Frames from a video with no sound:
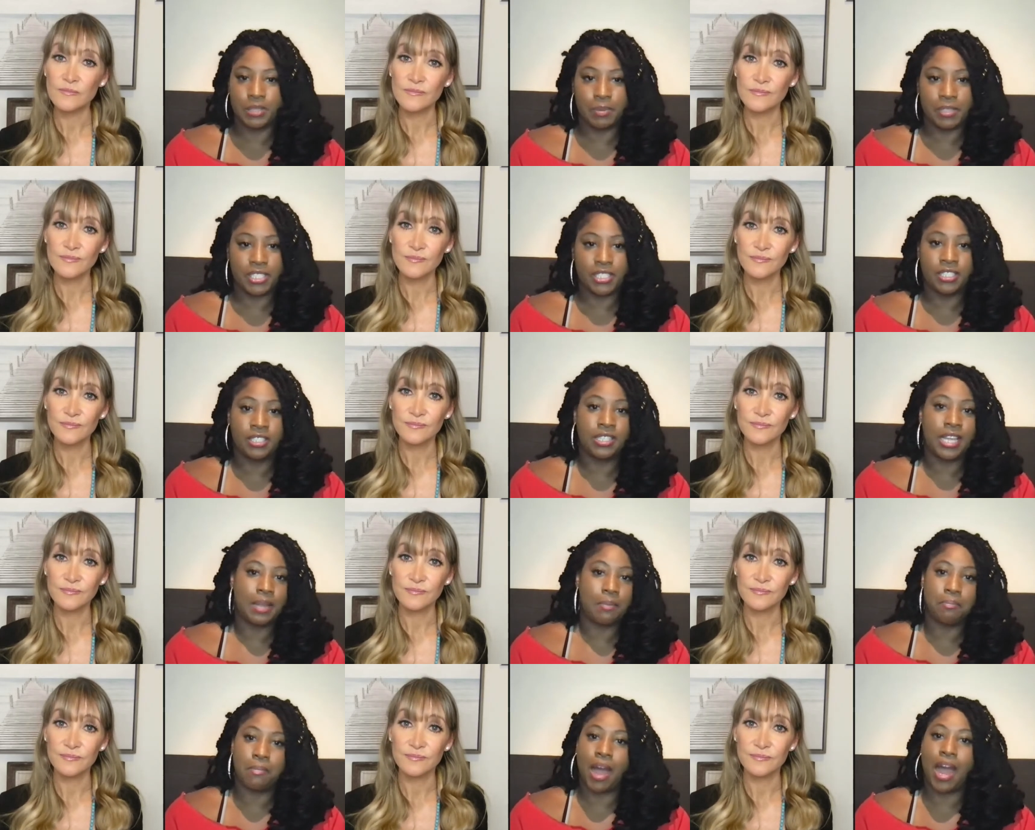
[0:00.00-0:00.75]
Speaker 1: his business
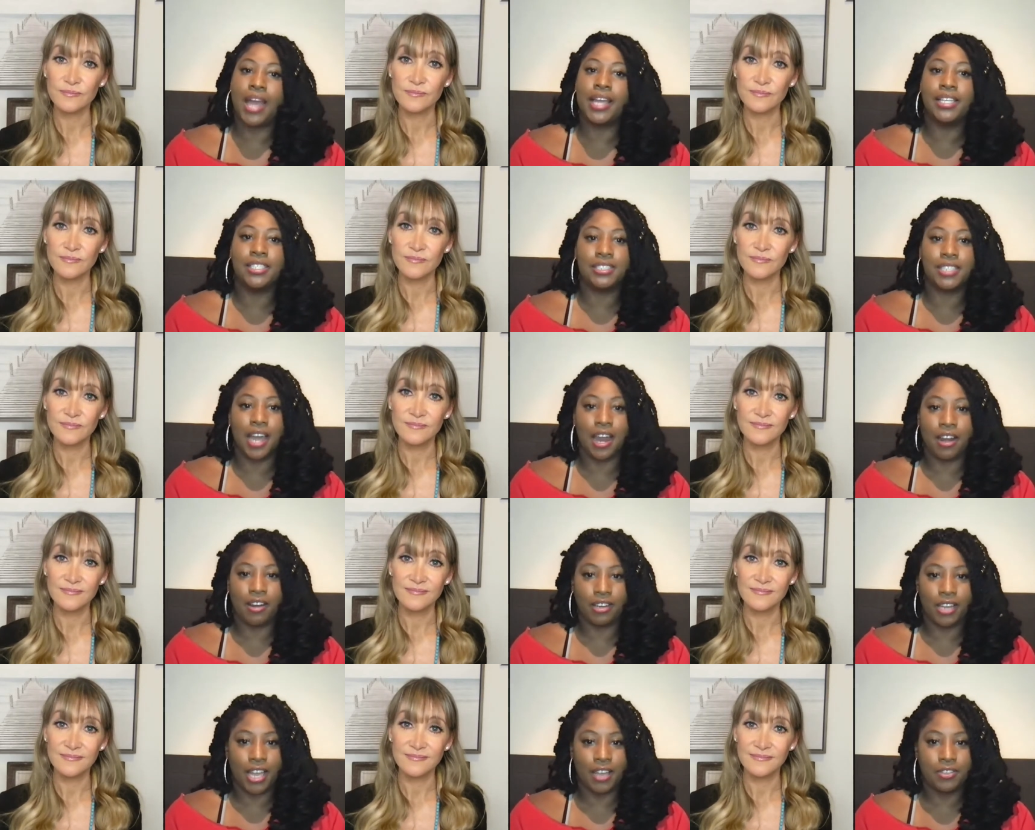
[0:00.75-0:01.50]
like my
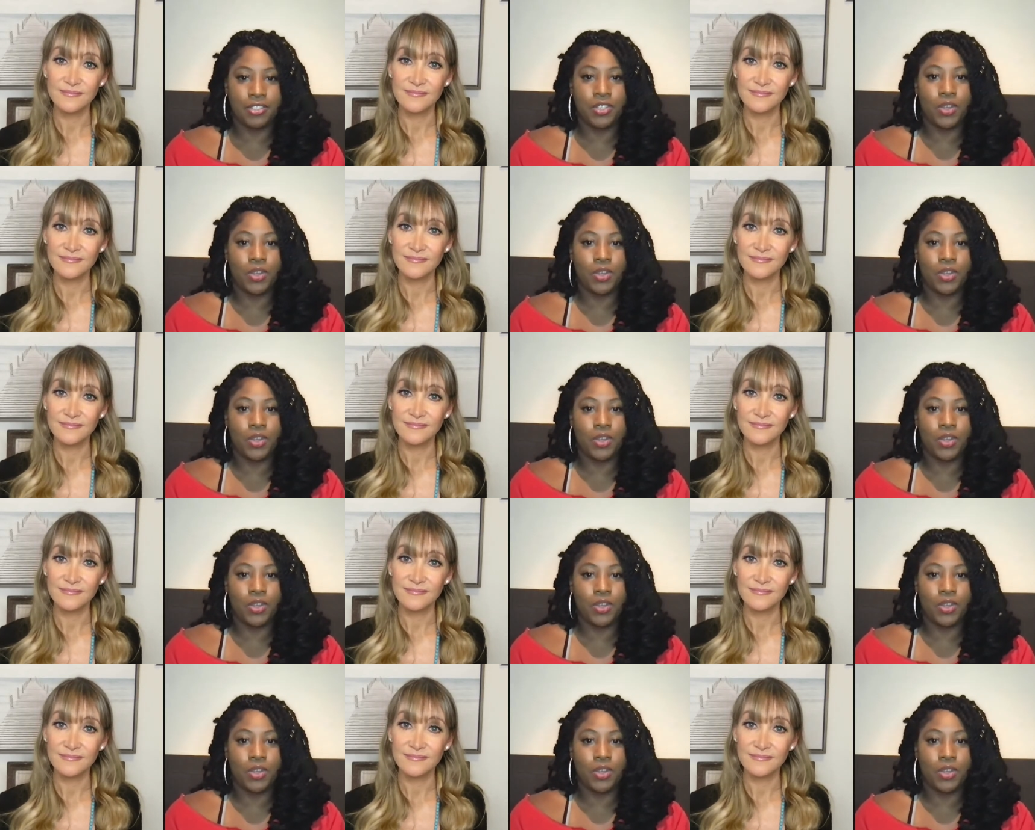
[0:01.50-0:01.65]
entire life.